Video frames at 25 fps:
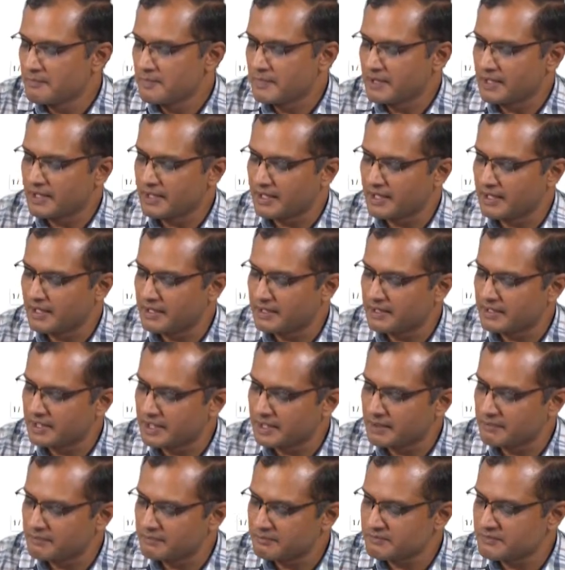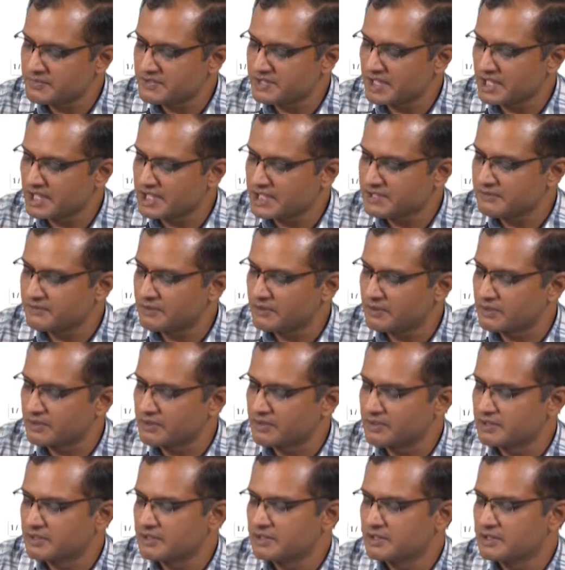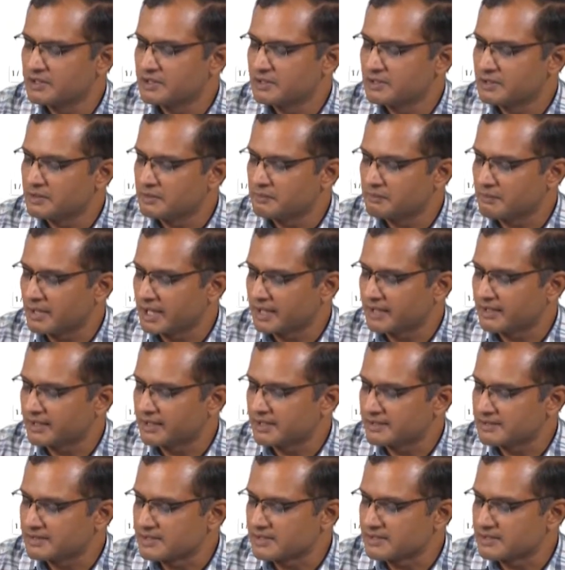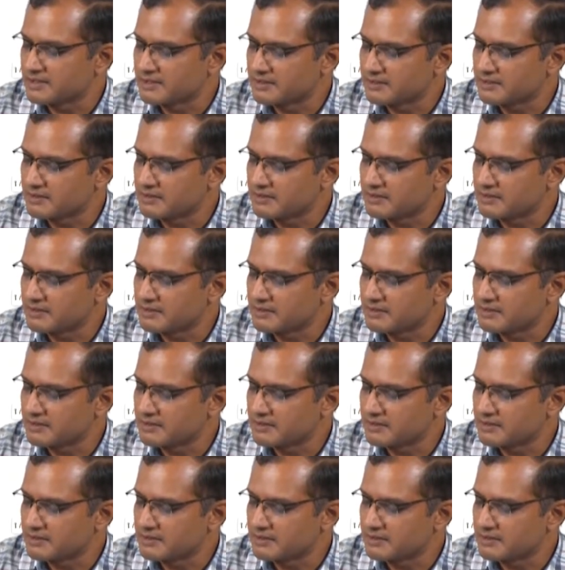and M stands for magnetization.